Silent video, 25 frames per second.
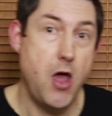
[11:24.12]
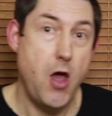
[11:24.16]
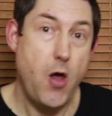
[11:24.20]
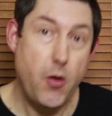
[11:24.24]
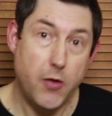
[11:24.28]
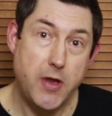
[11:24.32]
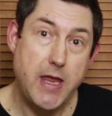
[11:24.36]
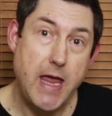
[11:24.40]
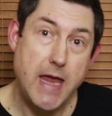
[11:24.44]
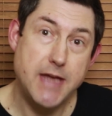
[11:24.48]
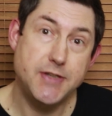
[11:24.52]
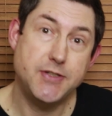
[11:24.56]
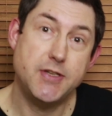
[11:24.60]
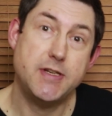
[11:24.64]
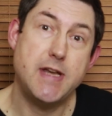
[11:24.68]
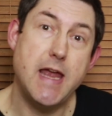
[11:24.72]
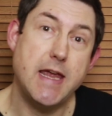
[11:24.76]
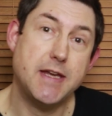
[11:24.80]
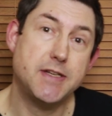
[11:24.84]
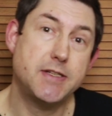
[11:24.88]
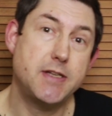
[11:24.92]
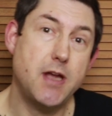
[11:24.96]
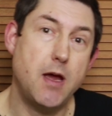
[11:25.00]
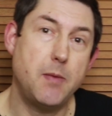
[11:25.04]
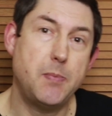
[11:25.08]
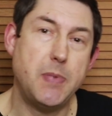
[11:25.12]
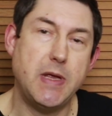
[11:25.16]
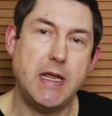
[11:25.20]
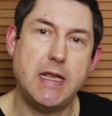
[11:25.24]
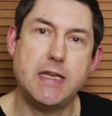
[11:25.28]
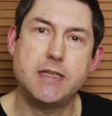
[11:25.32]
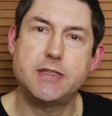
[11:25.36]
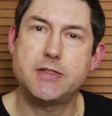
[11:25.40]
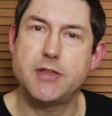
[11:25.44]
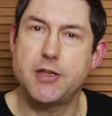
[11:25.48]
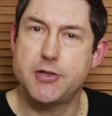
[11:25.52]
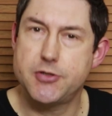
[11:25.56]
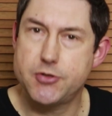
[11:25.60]
Okay, so next up
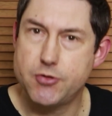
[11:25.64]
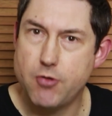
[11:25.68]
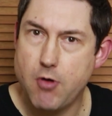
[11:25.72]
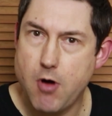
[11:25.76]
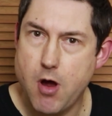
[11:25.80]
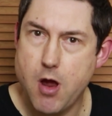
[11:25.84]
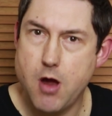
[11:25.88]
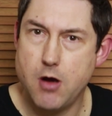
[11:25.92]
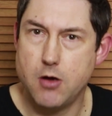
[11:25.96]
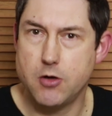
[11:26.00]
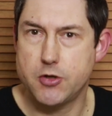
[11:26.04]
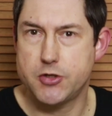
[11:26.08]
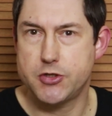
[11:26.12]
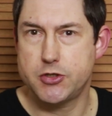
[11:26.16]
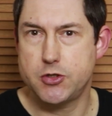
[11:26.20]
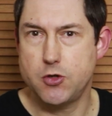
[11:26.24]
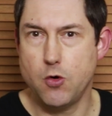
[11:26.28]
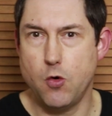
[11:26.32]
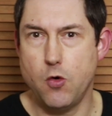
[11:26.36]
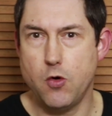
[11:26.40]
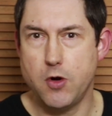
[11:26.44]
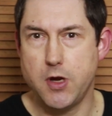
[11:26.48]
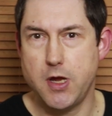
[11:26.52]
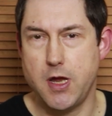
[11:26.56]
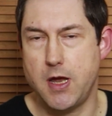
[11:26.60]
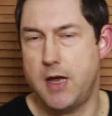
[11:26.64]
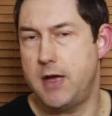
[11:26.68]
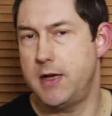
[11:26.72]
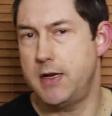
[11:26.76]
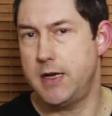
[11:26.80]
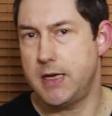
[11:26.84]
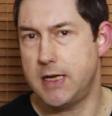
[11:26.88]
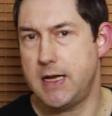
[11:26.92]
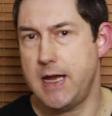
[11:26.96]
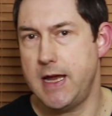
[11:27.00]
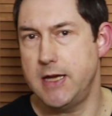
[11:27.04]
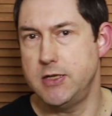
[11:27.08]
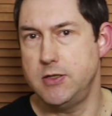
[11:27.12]
is the Triarch Stalker, and
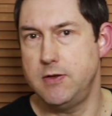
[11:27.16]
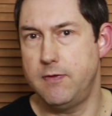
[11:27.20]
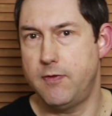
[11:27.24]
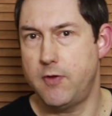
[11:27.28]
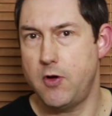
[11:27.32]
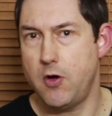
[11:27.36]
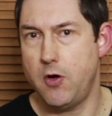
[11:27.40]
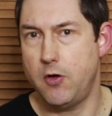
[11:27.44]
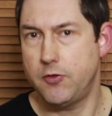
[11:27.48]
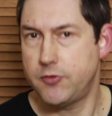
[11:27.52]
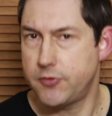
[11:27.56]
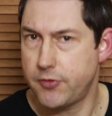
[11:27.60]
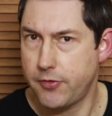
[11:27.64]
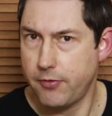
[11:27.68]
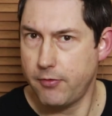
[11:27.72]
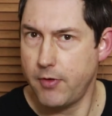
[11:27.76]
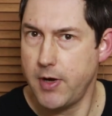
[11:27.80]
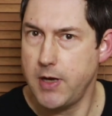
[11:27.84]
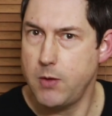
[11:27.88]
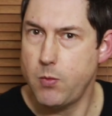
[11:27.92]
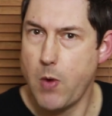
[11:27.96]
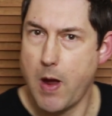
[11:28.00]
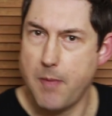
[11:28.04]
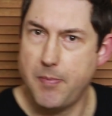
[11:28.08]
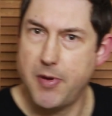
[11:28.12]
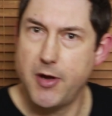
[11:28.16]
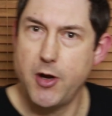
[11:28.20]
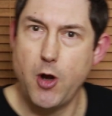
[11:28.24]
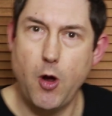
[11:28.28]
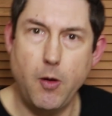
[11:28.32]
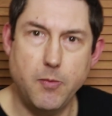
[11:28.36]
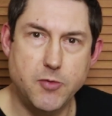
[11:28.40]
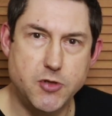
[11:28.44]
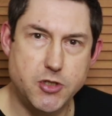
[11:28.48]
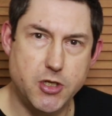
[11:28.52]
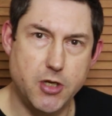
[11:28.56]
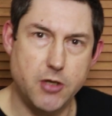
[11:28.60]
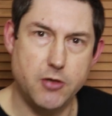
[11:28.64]
again you've got 3 weapon
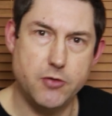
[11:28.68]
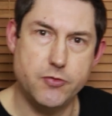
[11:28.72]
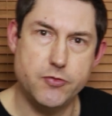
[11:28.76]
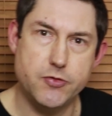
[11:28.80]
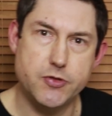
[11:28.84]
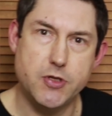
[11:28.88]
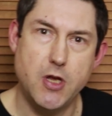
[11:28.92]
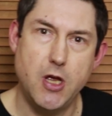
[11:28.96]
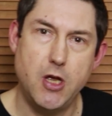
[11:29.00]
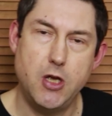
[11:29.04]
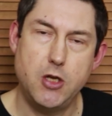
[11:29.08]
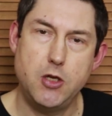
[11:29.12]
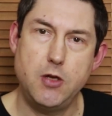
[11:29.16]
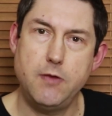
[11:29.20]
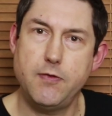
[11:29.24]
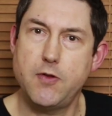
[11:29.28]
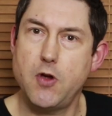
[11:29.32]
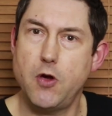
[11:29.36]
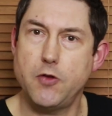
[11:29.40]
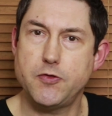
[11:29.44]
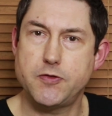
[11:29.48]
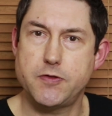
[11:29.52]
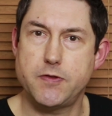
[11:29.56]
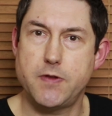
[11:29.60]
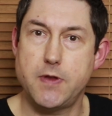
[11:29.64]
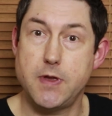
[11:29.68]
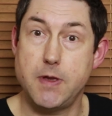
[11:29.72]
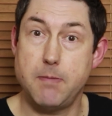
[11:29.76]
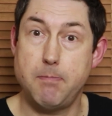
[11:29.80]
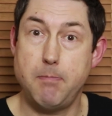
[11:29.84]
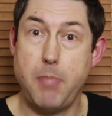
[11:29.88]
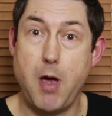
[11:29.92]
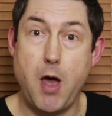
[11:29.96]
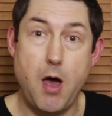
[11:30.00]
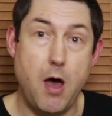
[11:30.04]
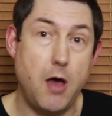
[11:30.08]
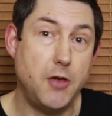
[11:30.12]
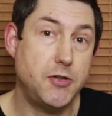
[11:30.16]
options. You've got the
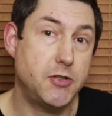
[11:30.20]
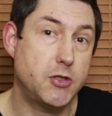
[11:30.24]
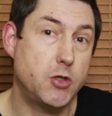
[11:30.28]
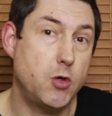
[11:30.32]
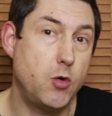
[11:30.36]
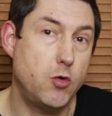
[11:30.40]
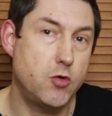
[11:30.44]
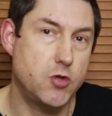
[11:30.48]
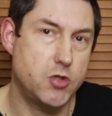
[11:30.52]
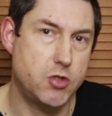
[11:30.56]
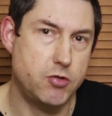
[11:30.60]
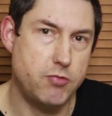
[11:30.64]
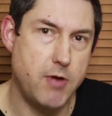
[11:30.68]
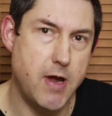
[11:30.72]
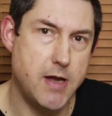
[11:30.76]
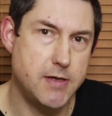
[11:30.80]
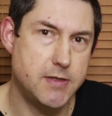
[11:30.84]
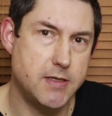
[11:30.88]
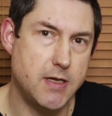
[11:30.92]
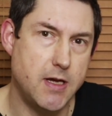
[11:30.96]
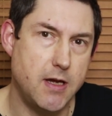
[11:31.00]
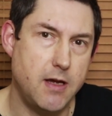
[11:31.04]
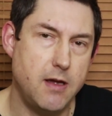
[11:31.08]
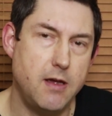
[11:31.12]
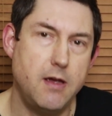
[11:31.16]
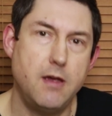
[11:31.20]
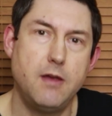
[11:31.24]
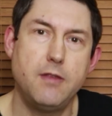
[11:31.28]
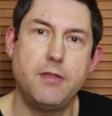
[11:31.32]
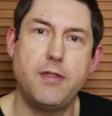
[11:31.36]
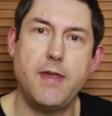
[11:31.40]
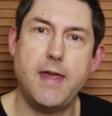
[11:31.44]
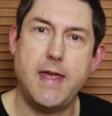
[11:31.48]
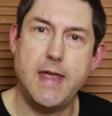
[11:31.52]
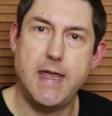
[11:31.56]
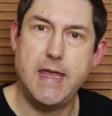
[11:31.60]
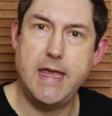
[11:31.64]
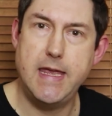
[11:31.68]
Particle Shredder,
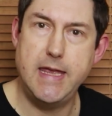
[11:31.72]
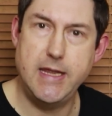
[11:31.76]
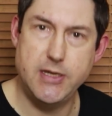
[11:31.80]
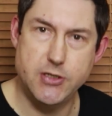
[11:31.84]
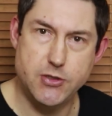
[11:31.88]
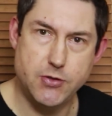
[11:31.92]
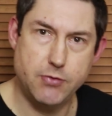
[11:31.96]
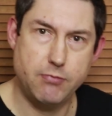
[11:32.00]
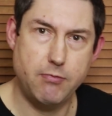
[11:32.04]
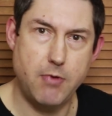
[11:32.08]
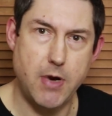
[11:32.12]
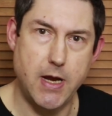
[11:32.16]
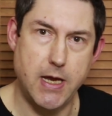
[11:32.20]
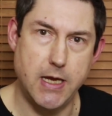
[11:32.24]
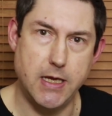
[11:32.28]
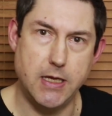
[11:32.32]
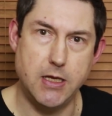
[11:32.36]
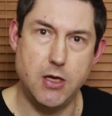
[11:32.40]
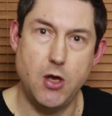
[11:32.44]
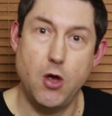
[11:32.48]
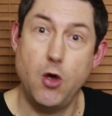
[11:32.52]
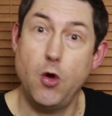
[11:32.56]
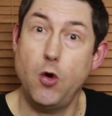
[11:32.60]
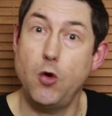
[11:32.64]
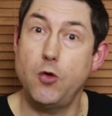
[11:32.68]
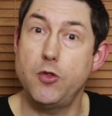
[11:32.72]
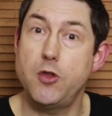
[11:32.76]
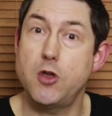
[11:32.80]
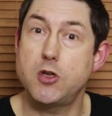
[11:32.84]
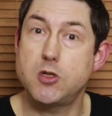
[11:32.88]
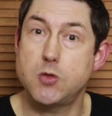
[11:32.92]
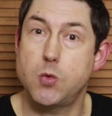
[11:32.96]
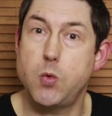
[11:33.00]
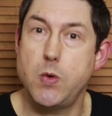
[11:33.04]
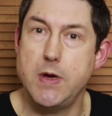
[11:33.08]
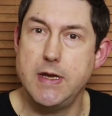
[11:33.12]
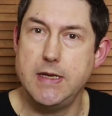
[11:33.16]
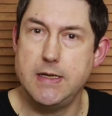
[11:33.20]
the Heat Ray, or the
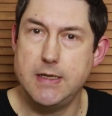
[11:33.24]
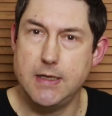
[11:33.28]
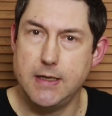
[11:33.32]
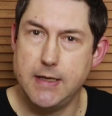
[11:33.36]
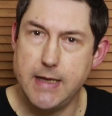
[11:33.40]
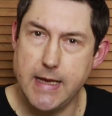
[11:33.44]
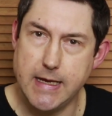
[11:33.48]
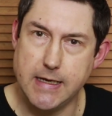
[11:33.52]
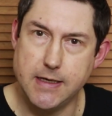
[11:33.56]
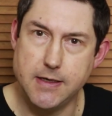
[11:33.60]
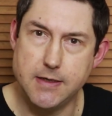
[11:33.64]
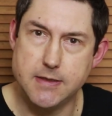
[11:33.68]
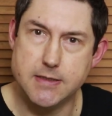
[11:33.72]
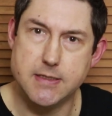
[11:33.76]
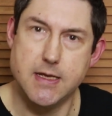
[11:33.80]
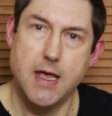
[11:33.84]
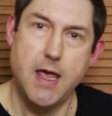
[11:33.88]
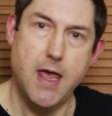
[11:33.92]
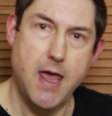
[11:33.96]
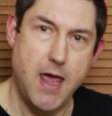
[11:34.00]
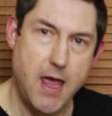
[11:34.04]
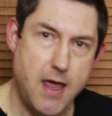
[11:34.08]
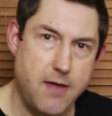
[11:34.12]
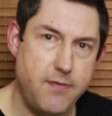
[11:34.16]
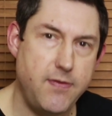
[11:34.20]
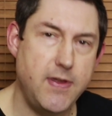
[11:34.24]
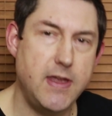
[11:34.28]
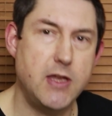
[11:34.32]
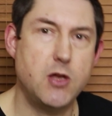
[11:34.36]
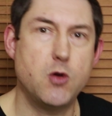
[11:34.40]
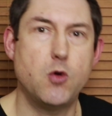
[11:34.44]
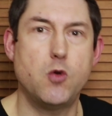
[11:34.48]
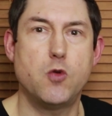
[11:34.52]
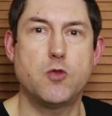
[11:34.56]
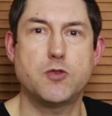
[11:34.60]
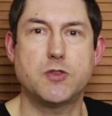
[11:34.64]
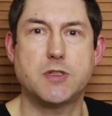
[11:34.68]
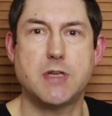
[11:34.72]
twin-linked Heavy
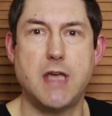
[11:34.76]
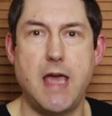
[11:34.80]
Gauze